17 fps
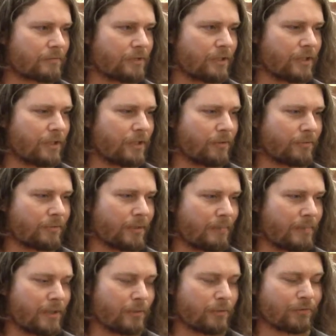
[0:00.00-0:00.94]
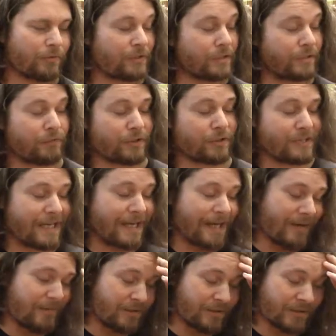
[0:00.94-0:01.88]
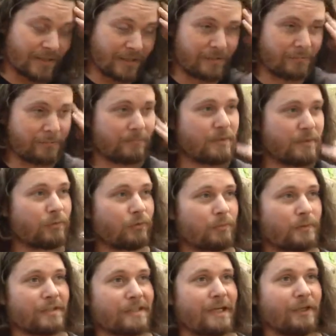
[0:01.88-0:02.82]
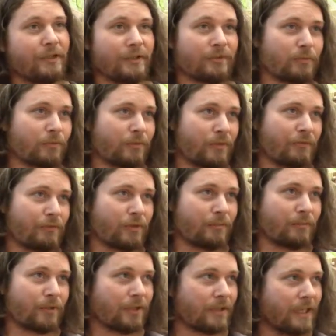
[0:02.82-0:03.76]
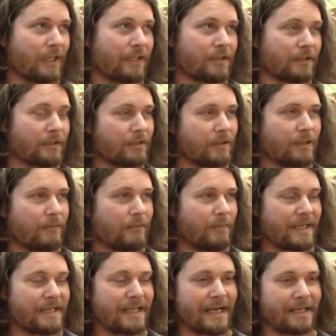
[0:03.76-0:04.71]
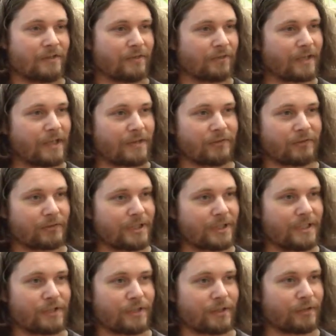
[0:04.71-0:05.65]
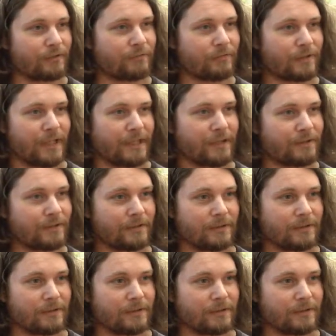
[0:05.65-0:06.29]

it was a different time, and people's mentalities were different, but like my dad just had this legion of like